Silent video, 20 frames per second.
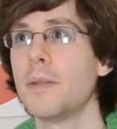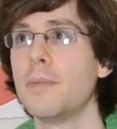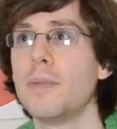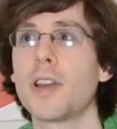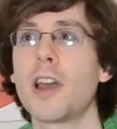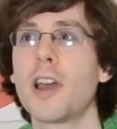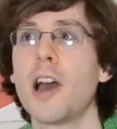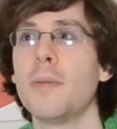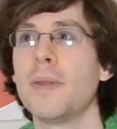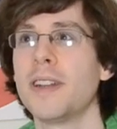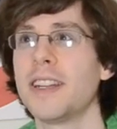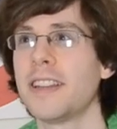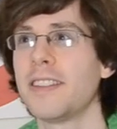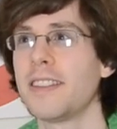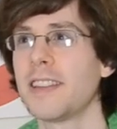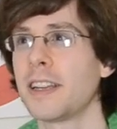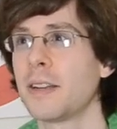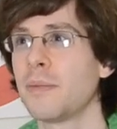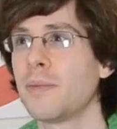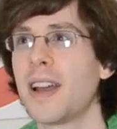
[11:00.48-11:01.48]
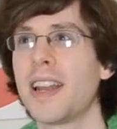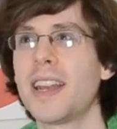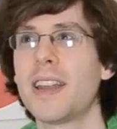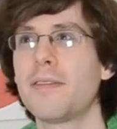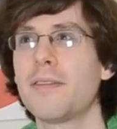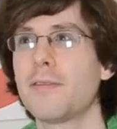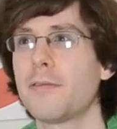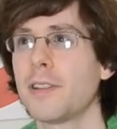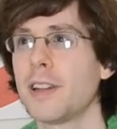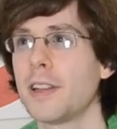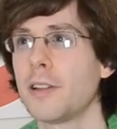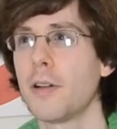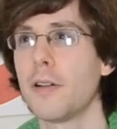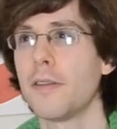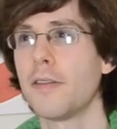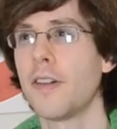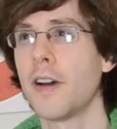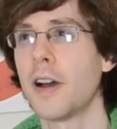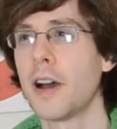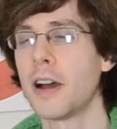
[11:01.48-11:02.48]
become anything, but I never really got
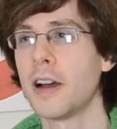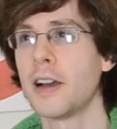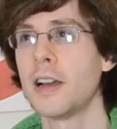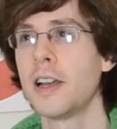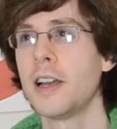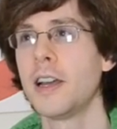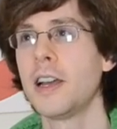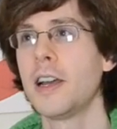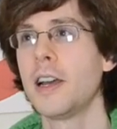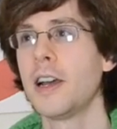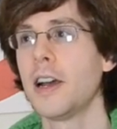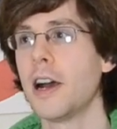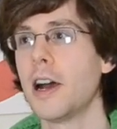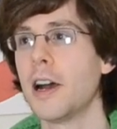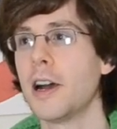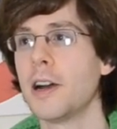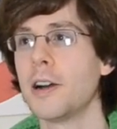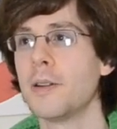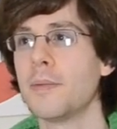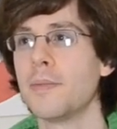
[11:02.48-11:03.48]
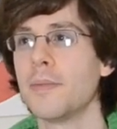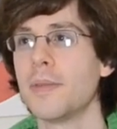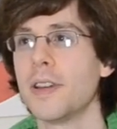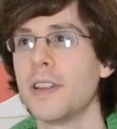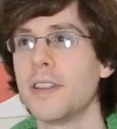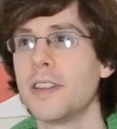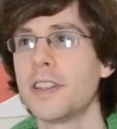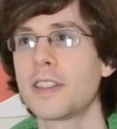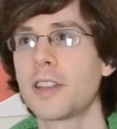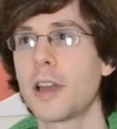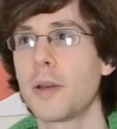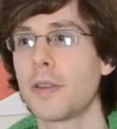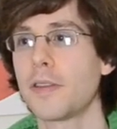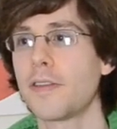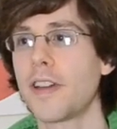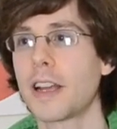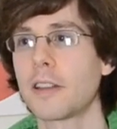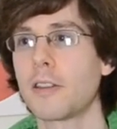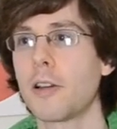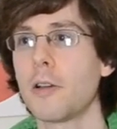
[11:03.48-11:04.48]
far. And this time, the
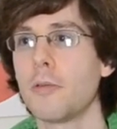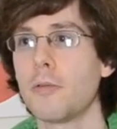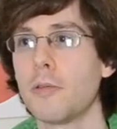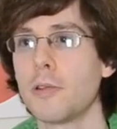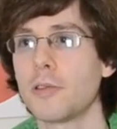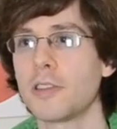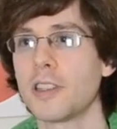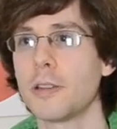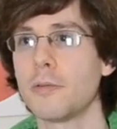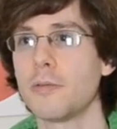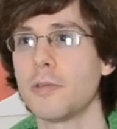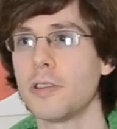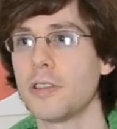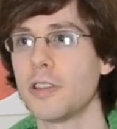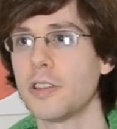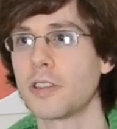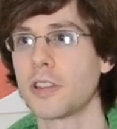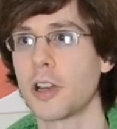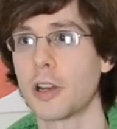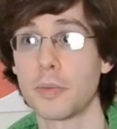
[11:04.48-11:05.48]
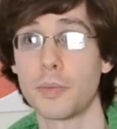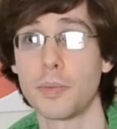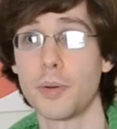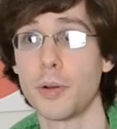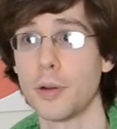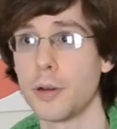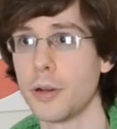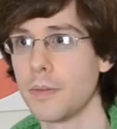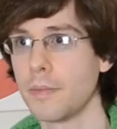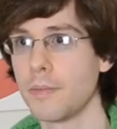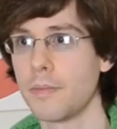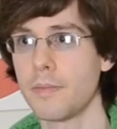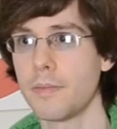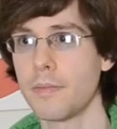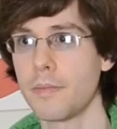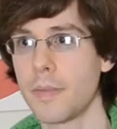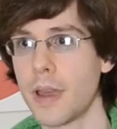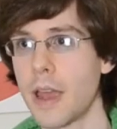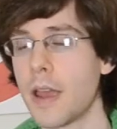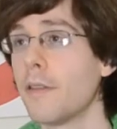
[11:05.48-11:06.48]
fact that I was able to just kind of put
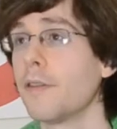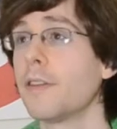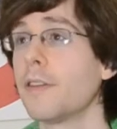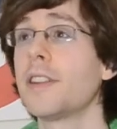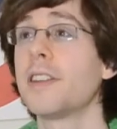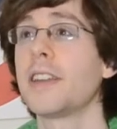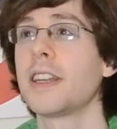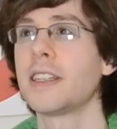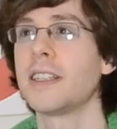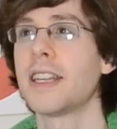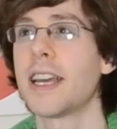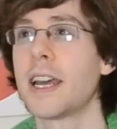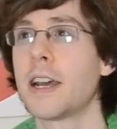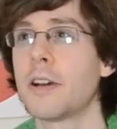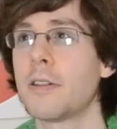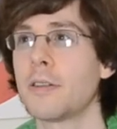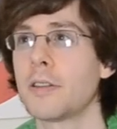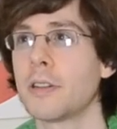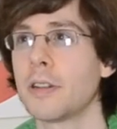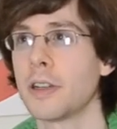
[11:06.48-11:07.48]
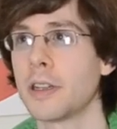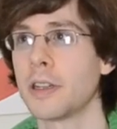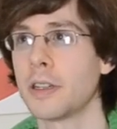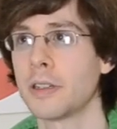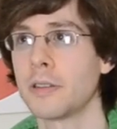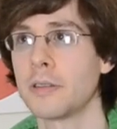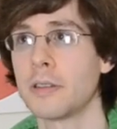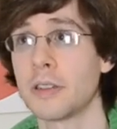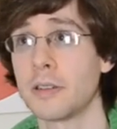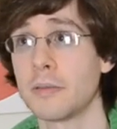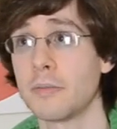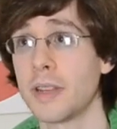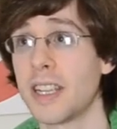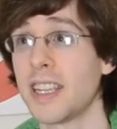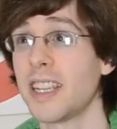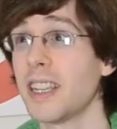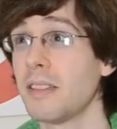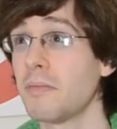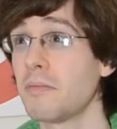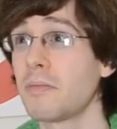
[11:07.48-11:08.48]
everything down and
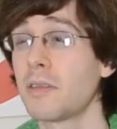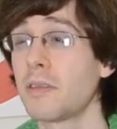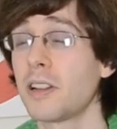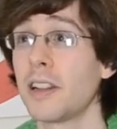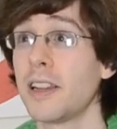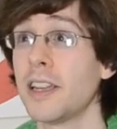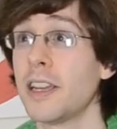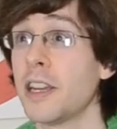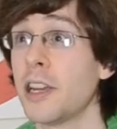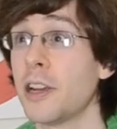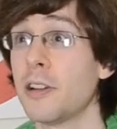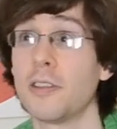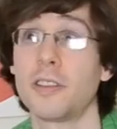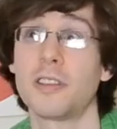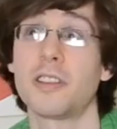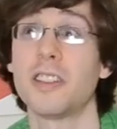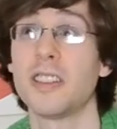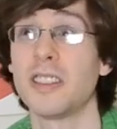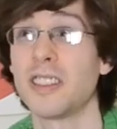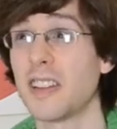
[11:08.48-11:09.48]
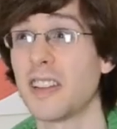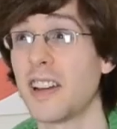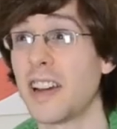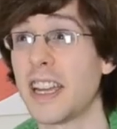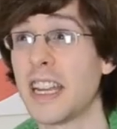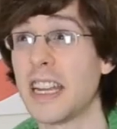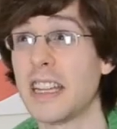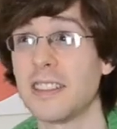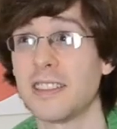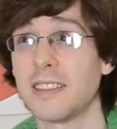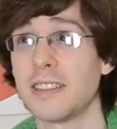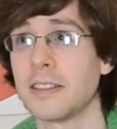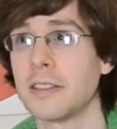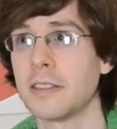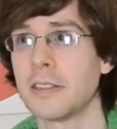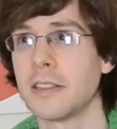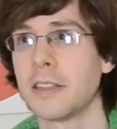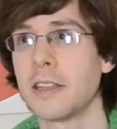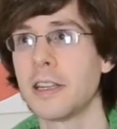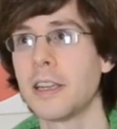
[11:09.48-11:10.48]
make it clear and concise,
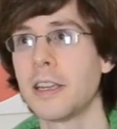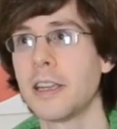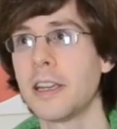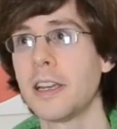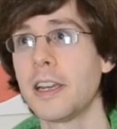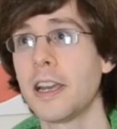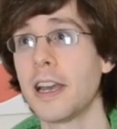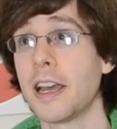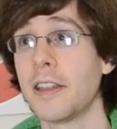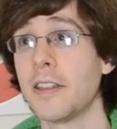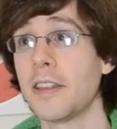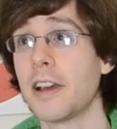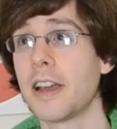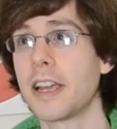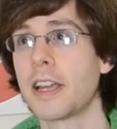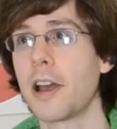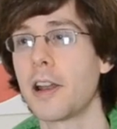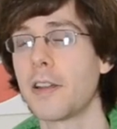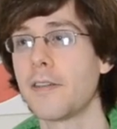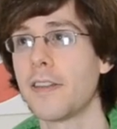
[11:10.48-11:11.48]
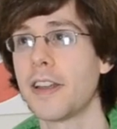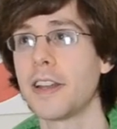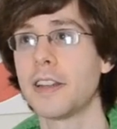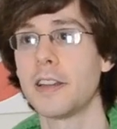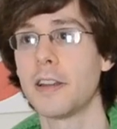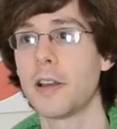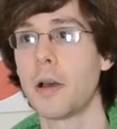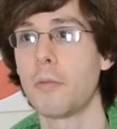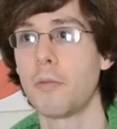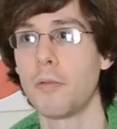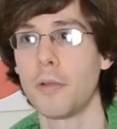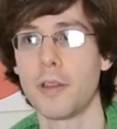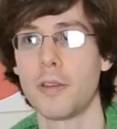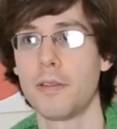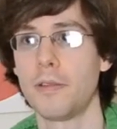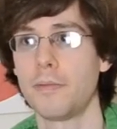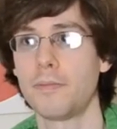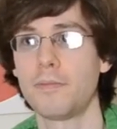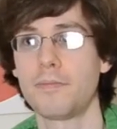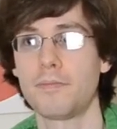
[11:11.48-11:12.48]
and that I kind of ended up
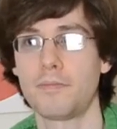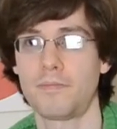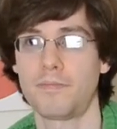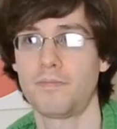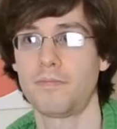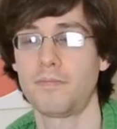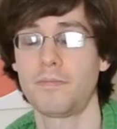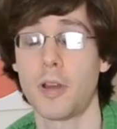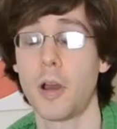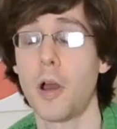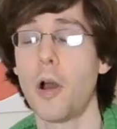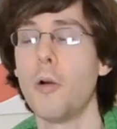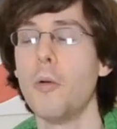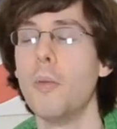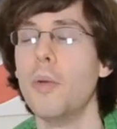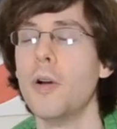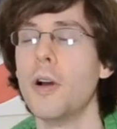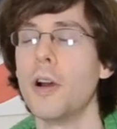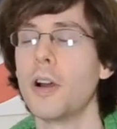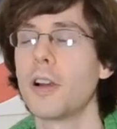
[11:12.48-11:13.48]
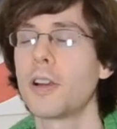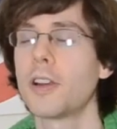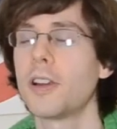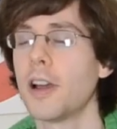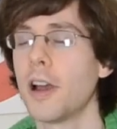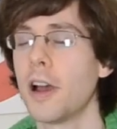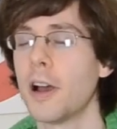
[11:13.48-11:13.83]
with a whole book,